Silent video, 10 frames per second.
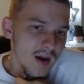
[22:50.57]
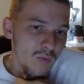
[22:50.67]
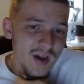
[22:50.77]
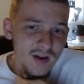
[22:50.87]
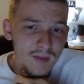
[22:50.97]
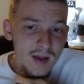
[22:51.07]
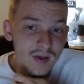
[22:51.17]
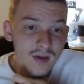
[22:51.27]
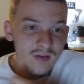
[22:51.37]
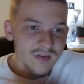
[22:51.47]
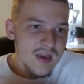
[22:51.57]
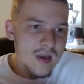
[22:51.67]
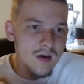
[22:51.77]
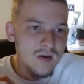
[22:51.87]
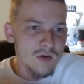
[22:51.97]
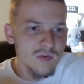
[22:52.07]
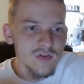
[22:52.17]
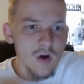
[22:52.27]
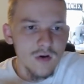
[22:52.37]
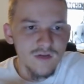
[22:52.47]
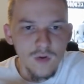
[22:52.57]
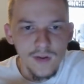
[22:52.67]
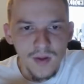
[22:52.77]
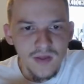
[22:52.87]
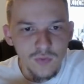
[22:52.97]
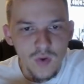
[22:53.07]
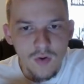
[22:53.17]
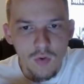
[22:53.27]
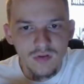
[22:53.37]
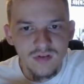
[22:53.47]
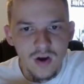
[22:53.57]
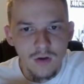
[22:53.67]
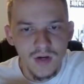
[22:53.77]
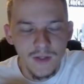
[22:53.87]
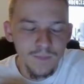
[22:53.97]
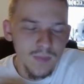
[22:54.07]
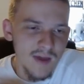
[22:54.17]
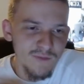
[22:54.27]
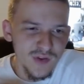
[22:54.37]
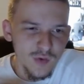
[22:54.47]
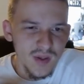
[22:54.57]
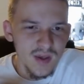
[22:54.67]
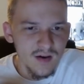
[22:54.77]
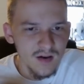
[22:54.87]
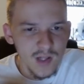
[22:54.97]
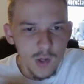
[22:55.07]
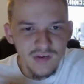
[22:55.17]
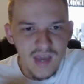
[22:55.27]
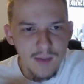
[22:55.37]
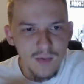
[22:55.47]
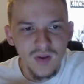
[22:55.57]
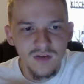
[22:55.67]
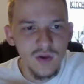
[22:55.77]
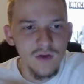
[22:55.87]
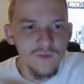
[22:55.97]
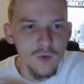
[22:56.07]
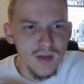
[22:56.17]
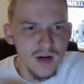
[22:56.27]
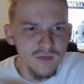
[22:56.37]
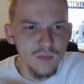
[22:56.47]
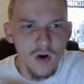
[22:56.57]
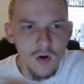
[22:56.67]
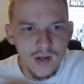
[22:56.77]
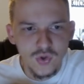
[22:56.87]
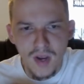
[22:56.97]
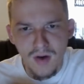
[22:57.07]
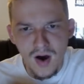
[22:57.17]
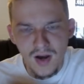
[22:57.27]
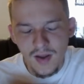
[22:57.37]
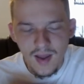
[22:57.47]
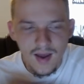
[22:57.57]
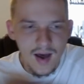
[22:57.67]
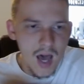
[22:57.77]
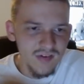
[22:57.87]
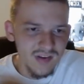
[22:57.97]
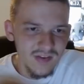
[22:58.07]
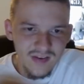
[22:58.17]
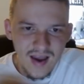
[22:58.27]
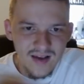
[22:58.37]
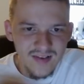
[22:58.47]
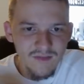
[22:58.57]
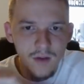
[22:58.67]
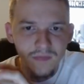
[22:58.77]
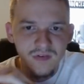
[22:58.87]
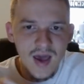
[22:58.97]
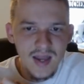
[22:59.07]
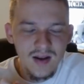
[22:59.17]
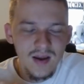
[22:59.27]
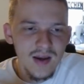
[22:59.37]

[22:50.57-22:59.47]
We could maybe see, you know, the starters only play three quarters here, but if we do get a close game and we do get full minutes from Curry, Draymond, obviously these guys have upside.